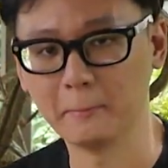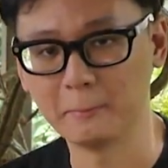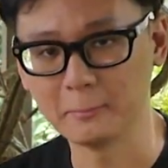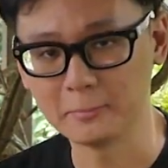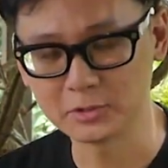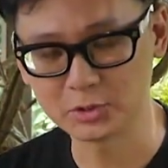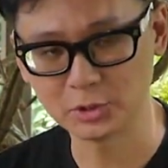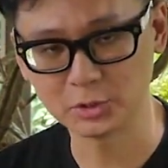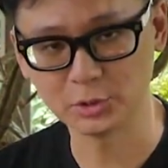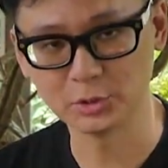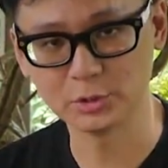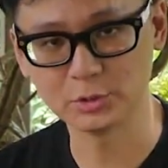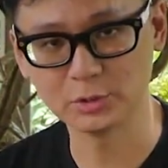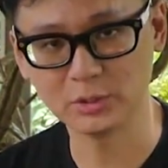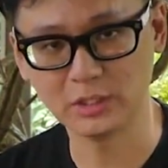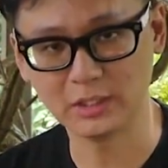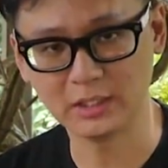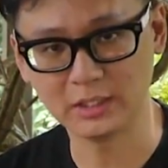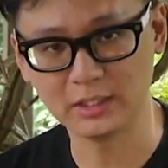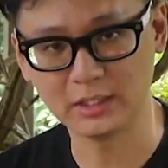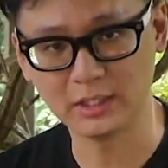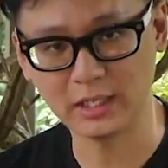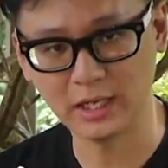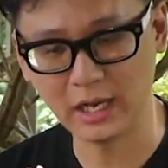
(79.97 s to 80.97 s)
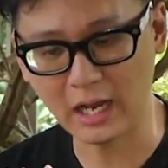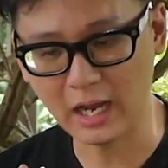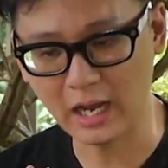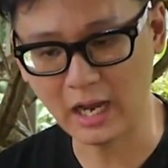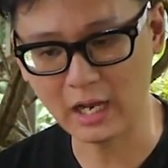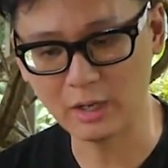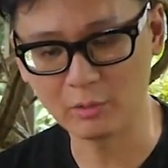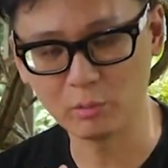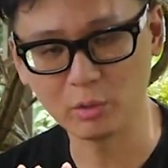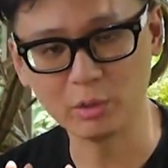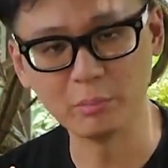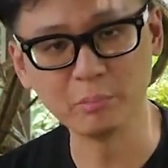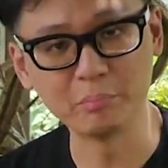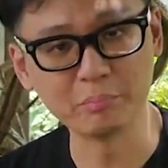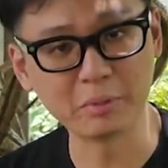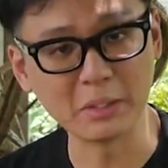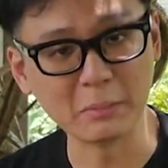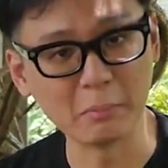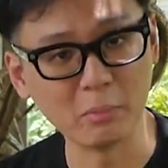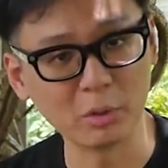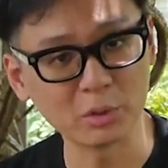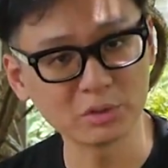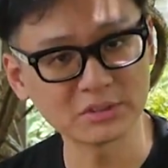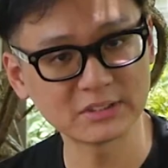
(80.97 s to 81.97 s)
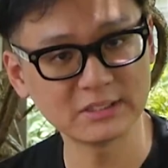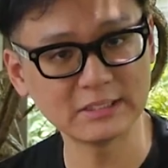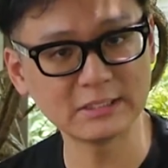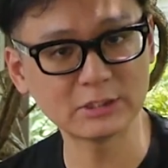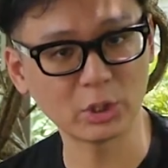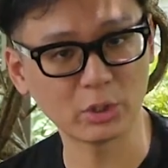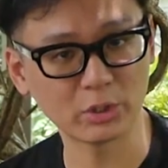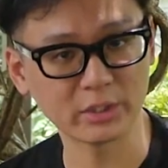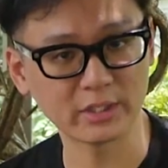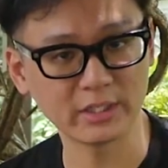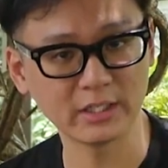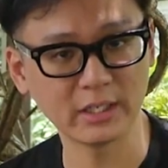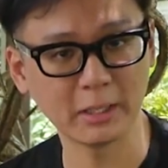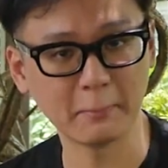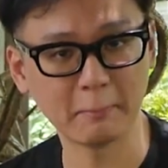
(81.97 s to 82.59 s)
So I will be mostly talking